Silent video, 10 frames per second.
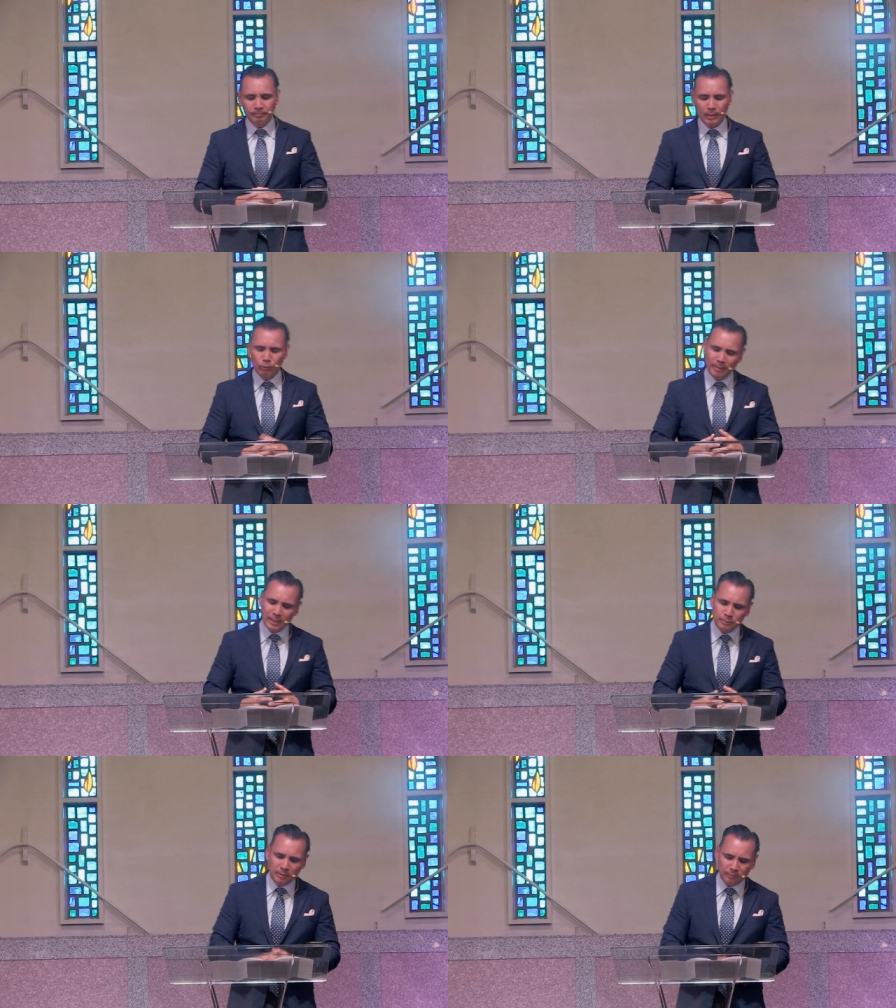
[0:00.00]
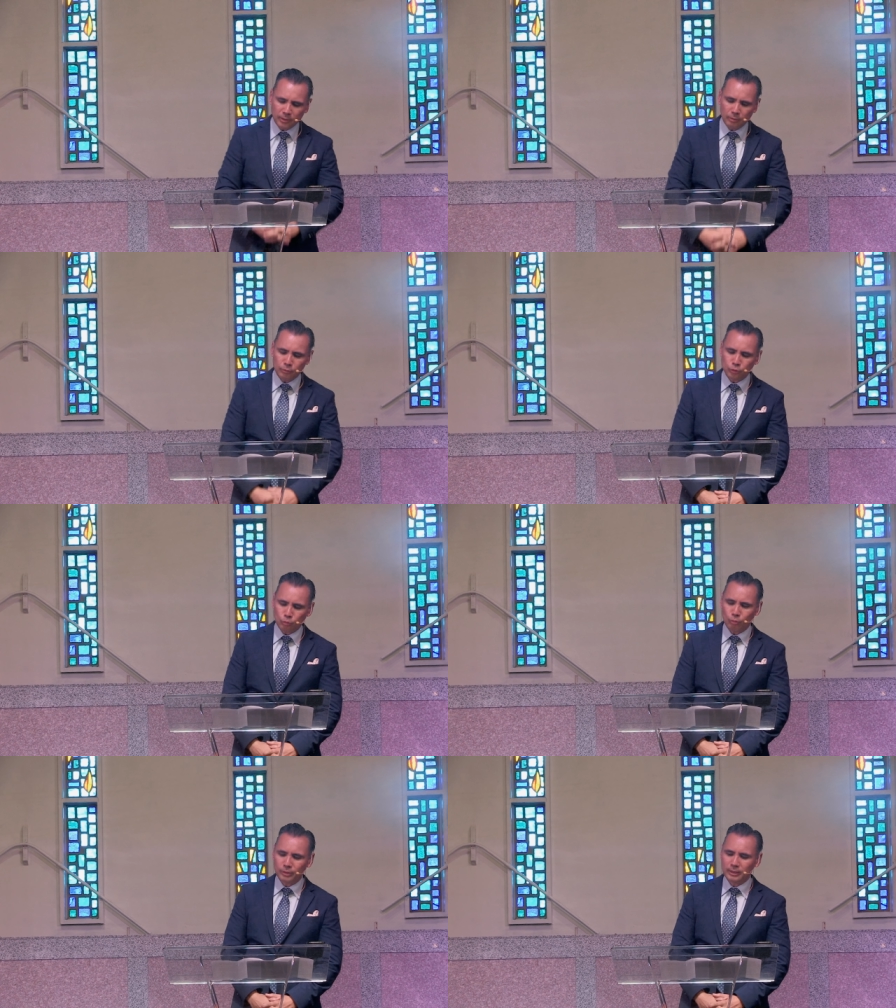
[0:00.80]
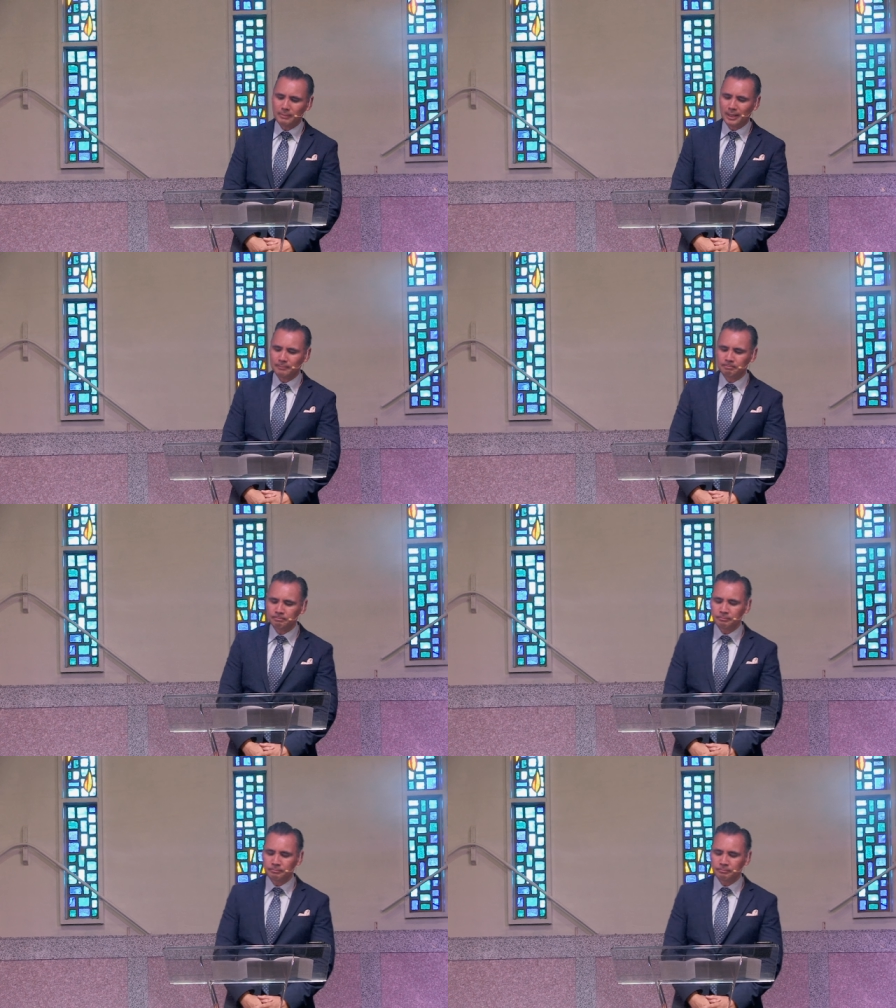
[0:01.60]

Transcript: It reminds me of another story about